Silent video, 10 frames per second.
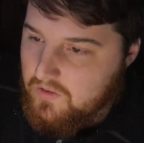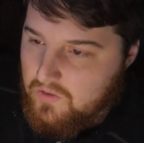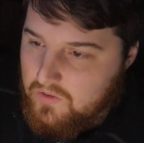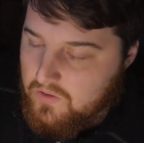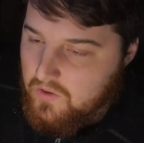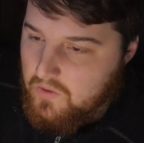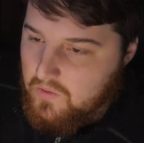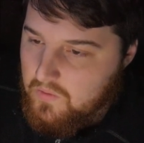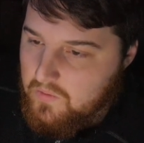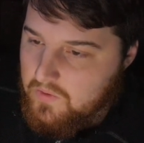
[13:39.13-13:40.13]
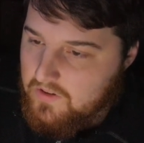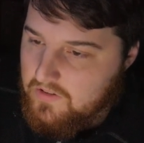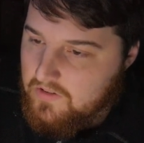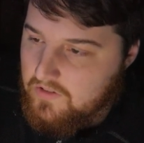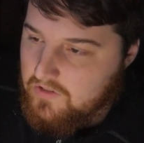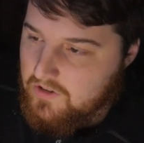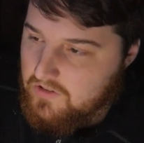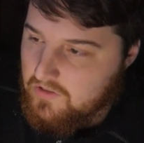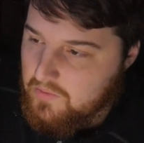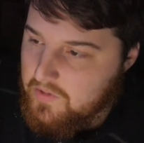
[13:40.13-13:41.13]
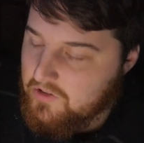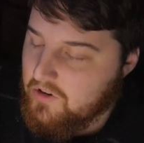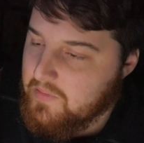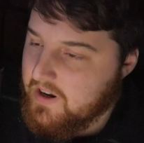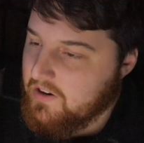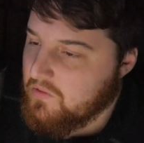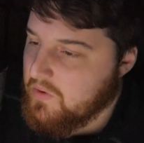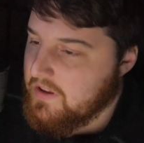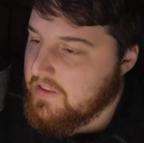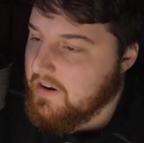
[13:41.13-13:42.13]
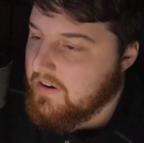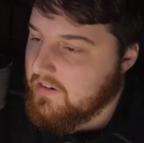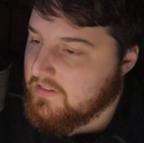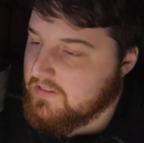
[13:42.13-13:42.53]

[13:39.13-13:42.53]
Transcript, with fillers: so once Jesus started making his way there,